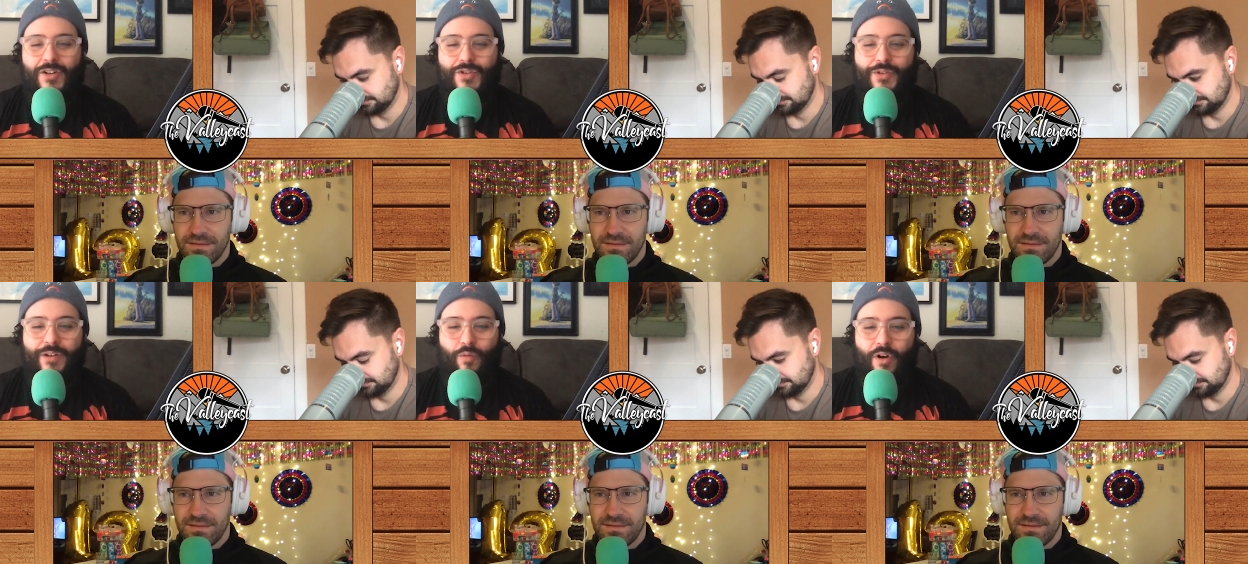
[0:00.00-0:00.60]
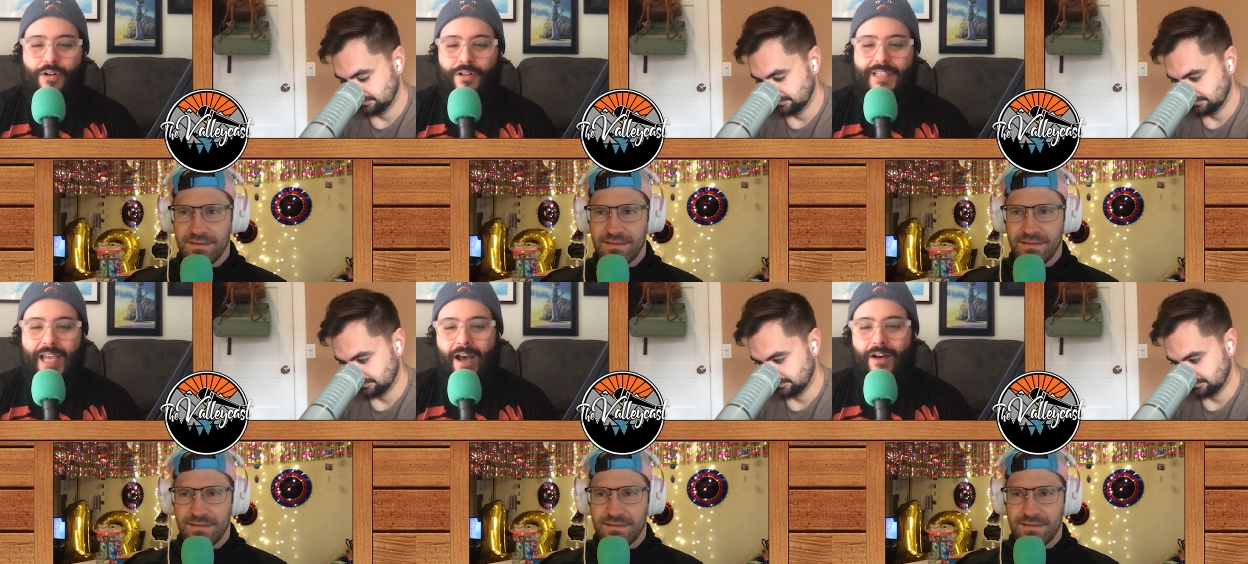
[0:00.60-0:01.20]
Speaker 1: country
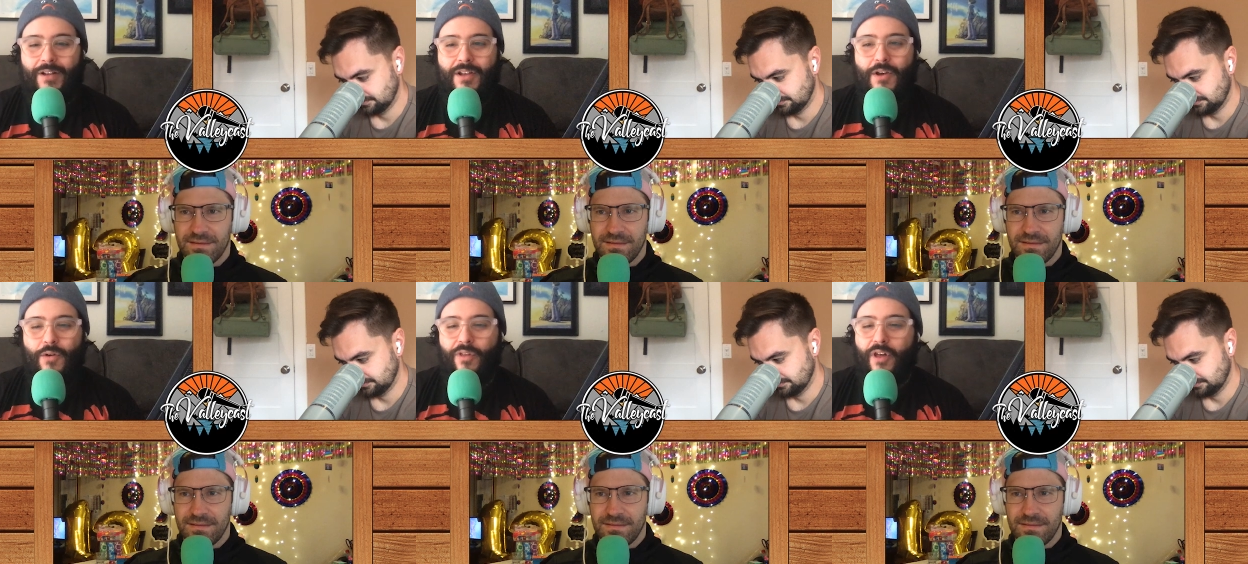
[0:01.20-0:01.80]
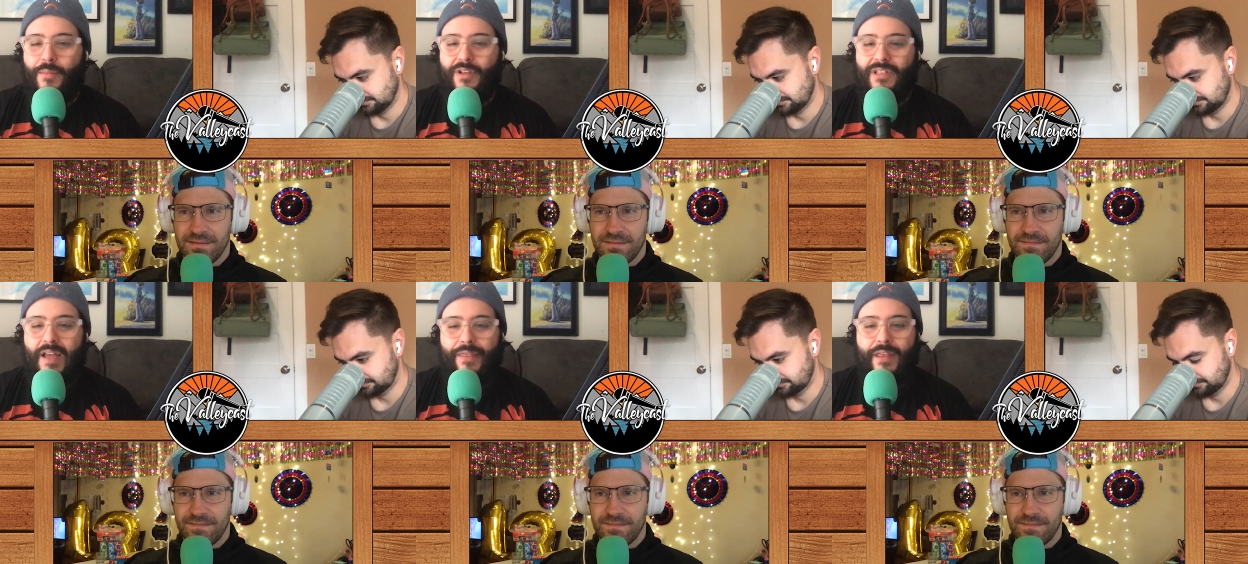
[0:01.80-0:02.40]
rural town with
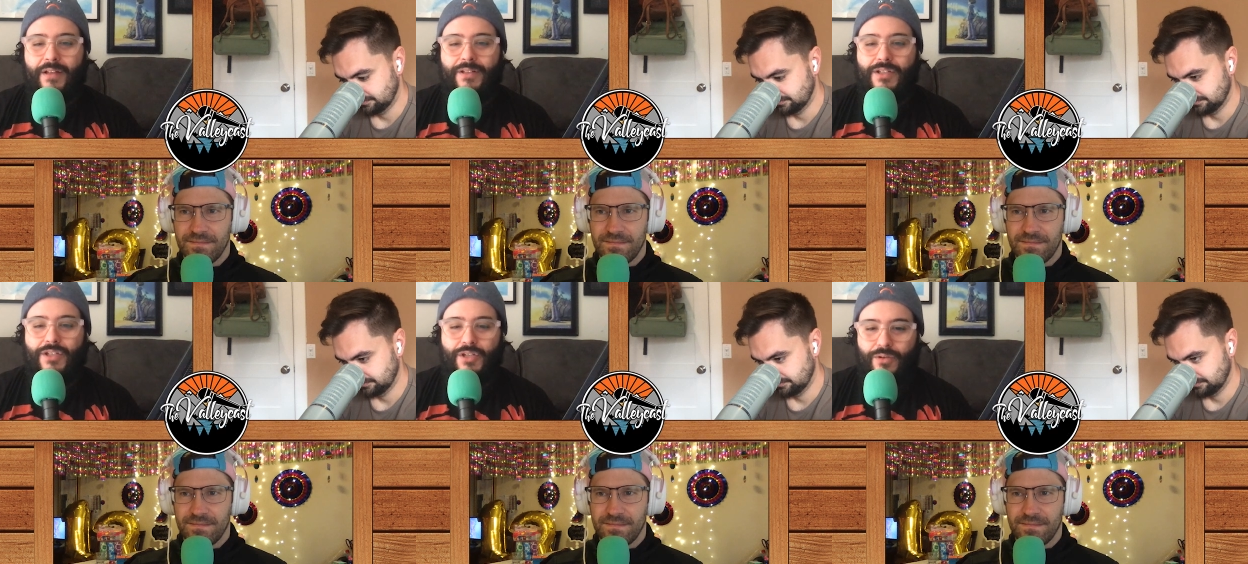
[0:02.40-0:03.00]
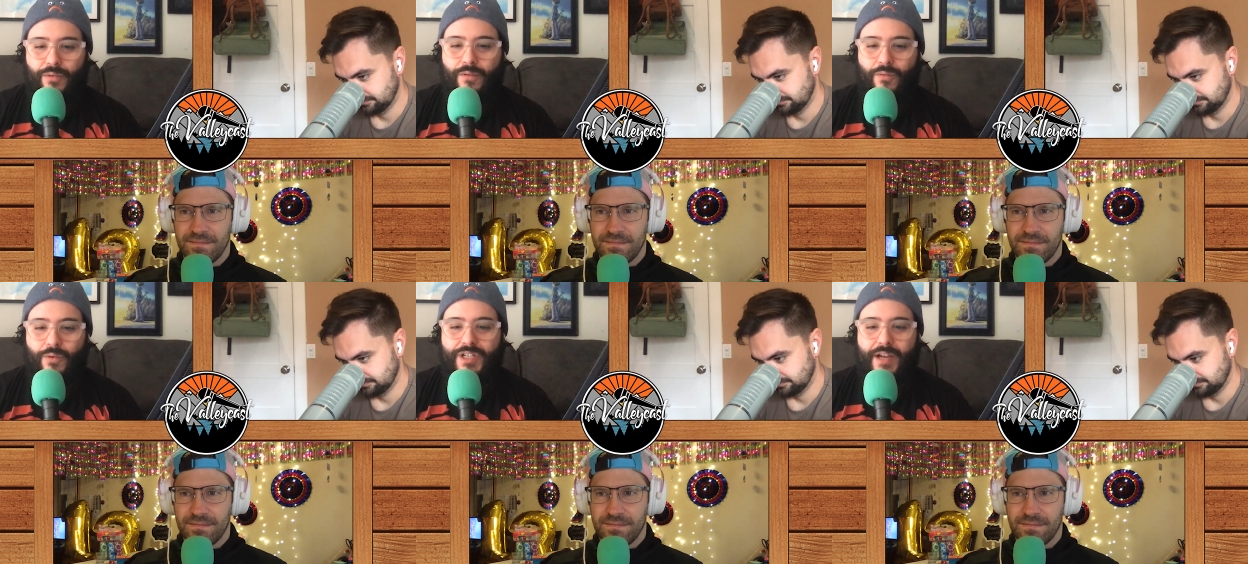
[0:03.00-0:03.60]
almost nothing to do,
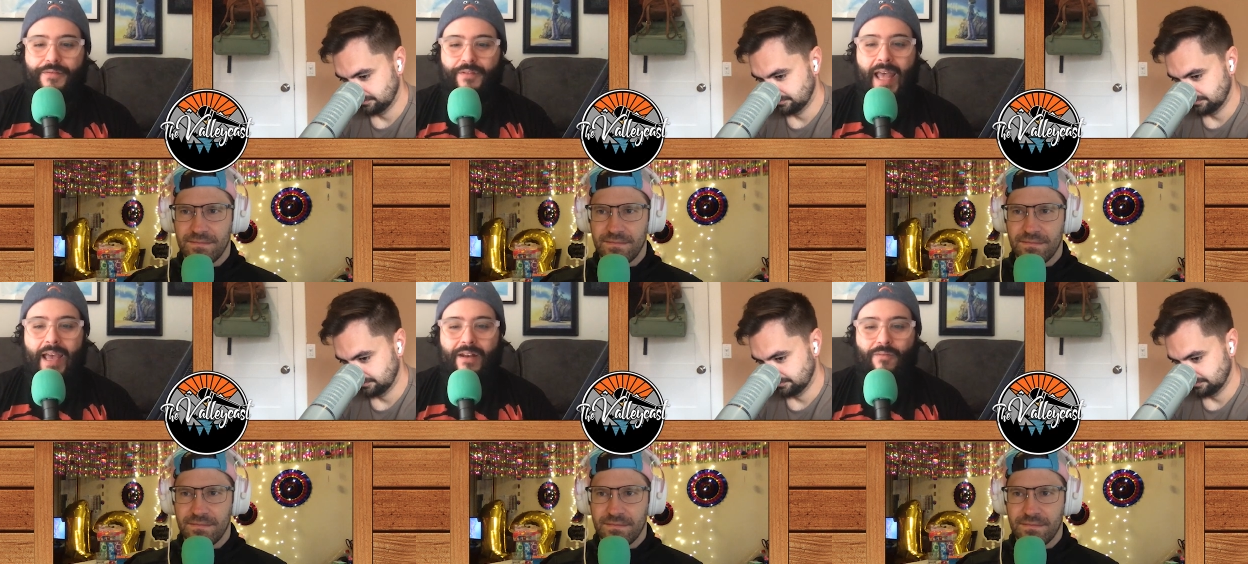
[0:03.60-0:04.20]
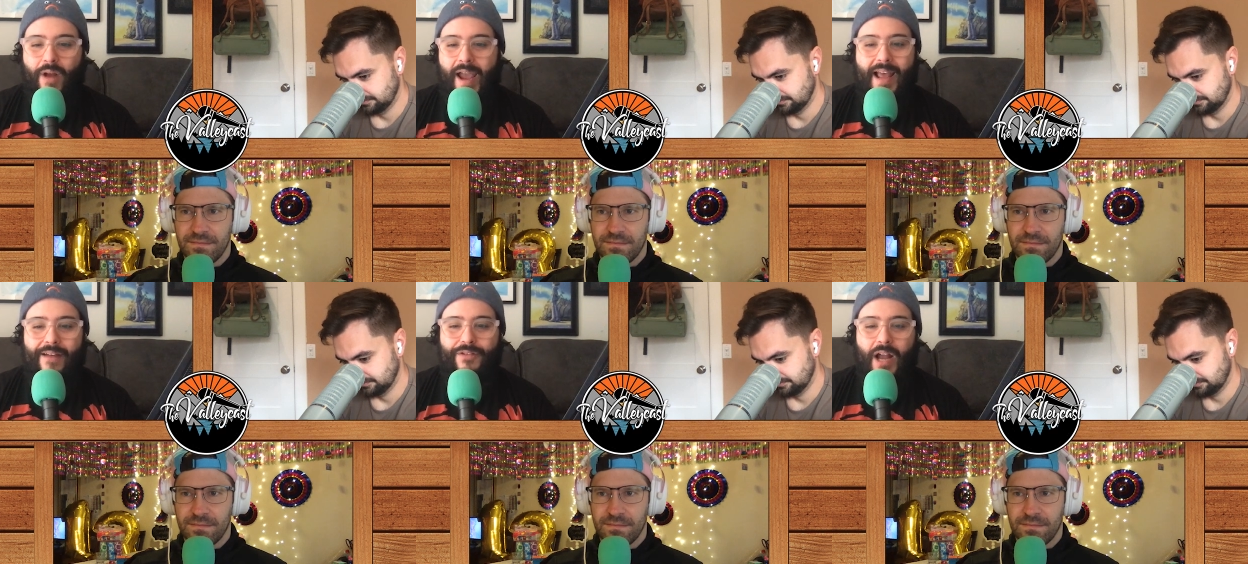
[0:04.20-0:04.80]
which I fled
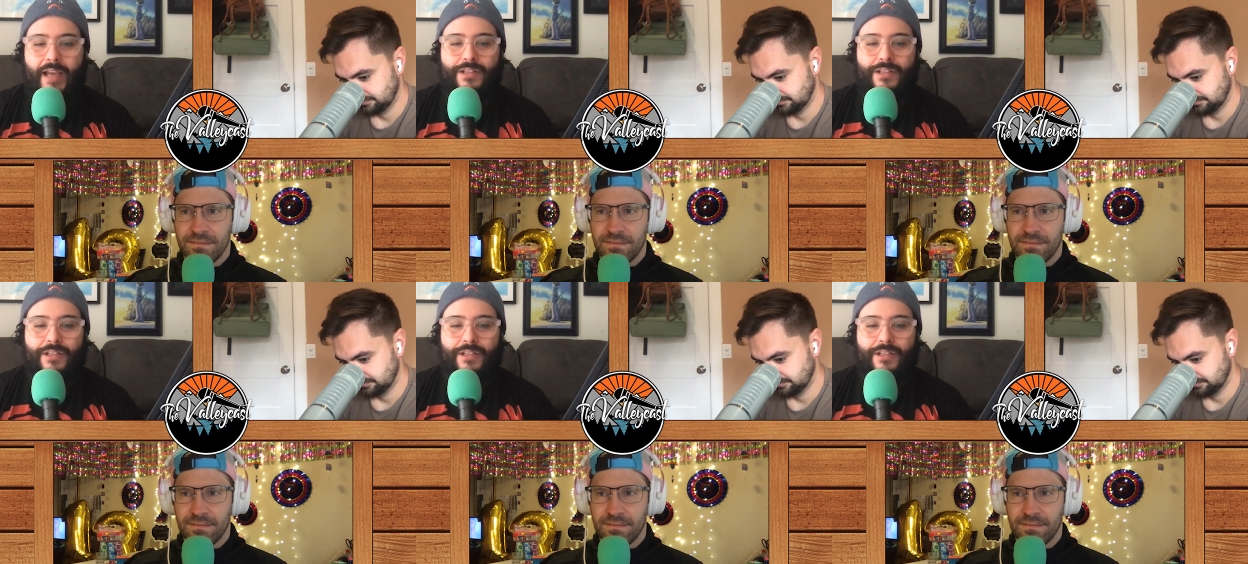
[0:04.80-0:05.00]
right after